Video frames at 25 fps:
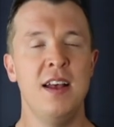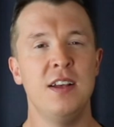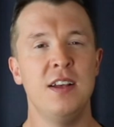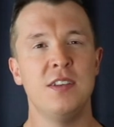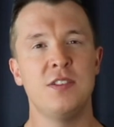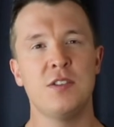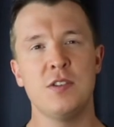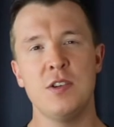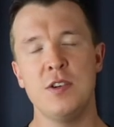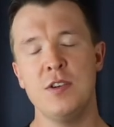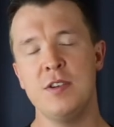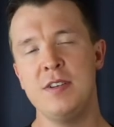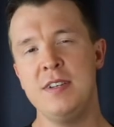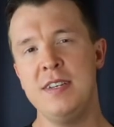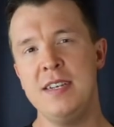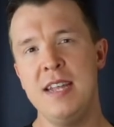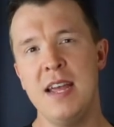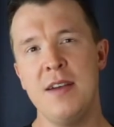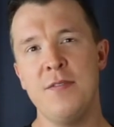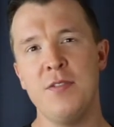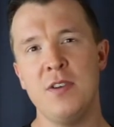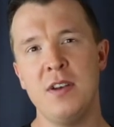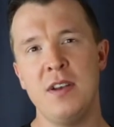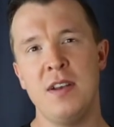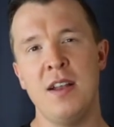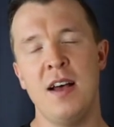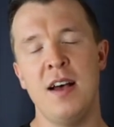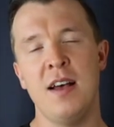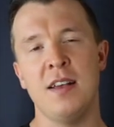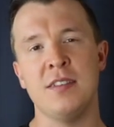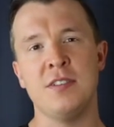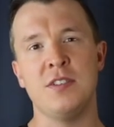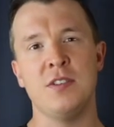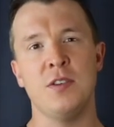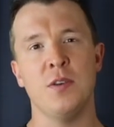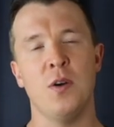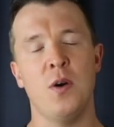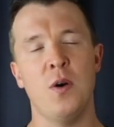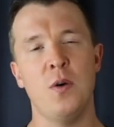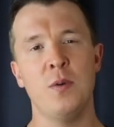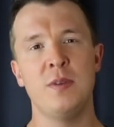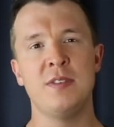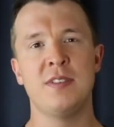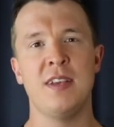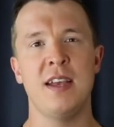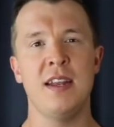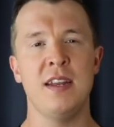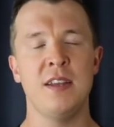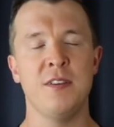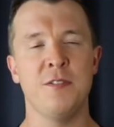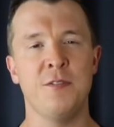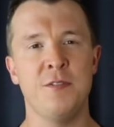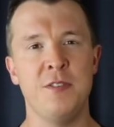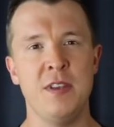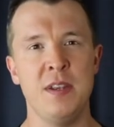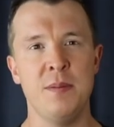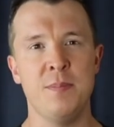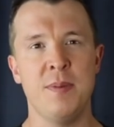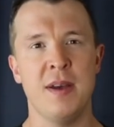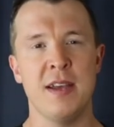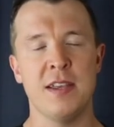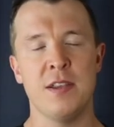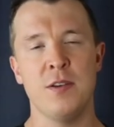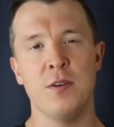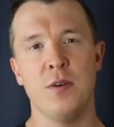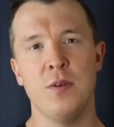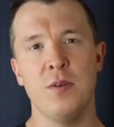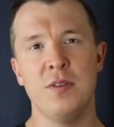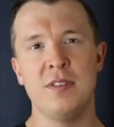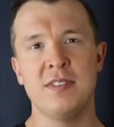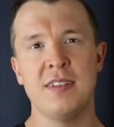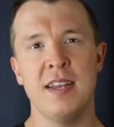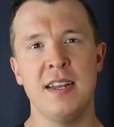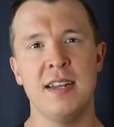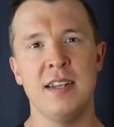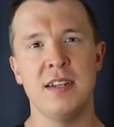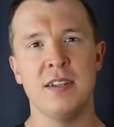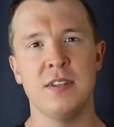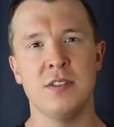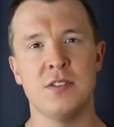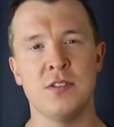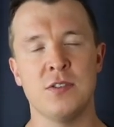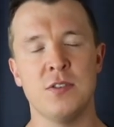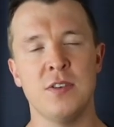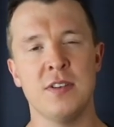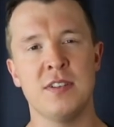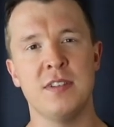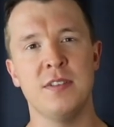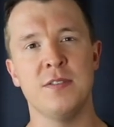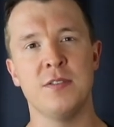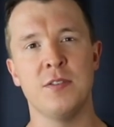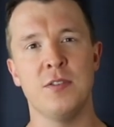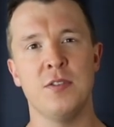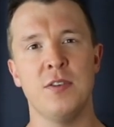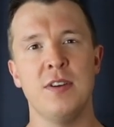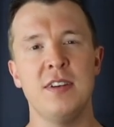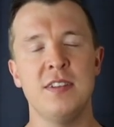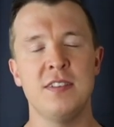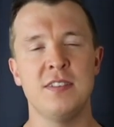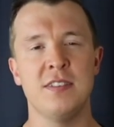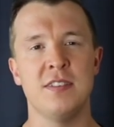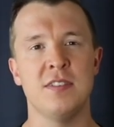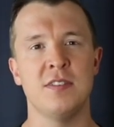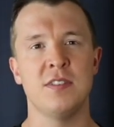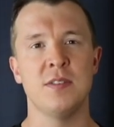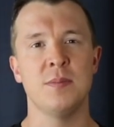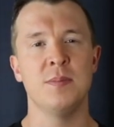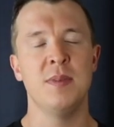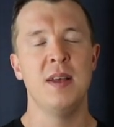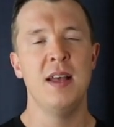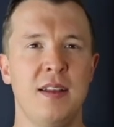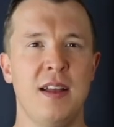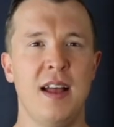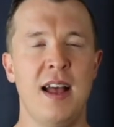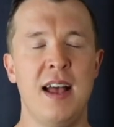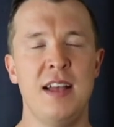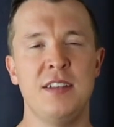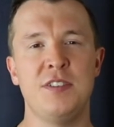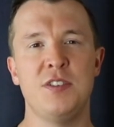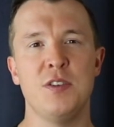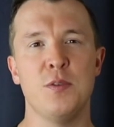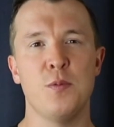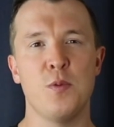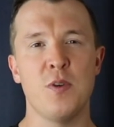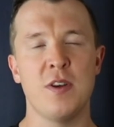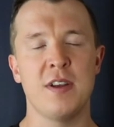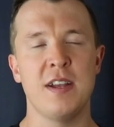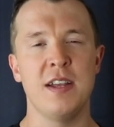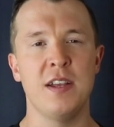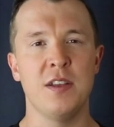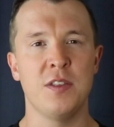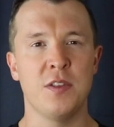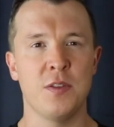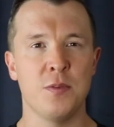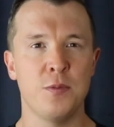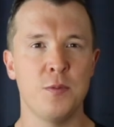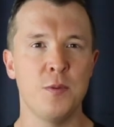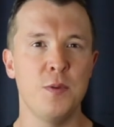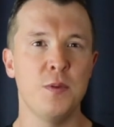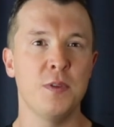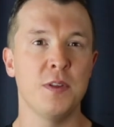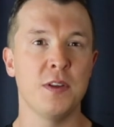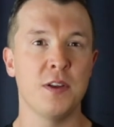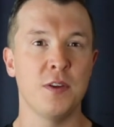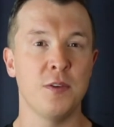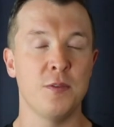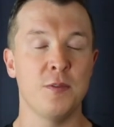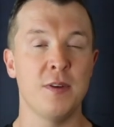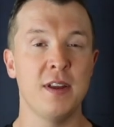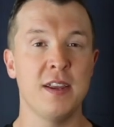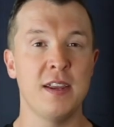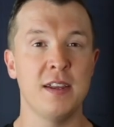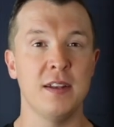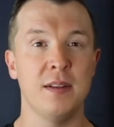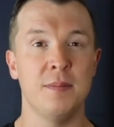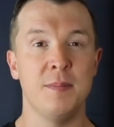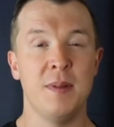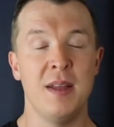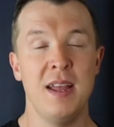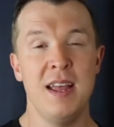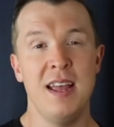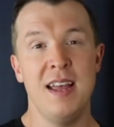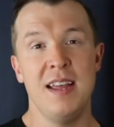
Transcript: So you're never lost, you're always getting feedback, you're always getting constructive criticism as you're working through the curriculum.